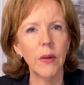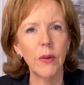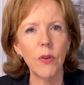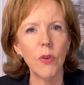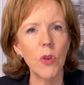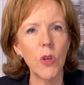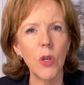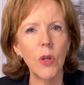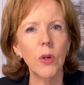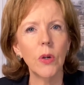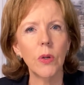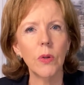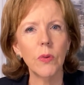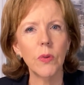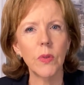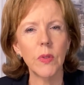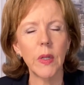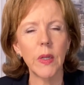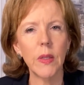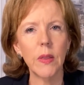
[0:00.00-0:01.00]

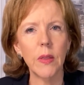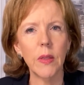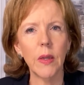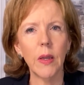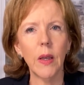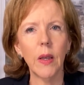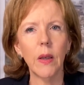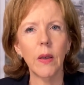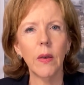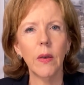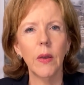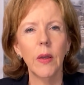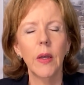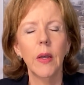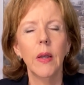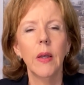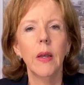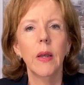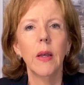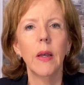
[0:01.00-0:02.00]
years, they think.
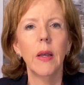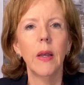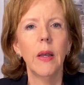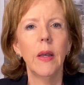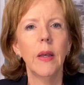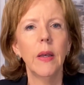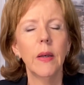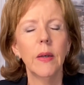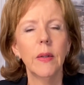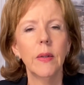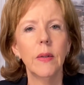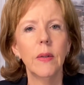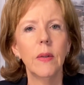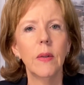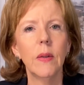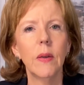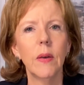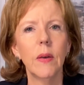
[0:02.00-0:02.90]
And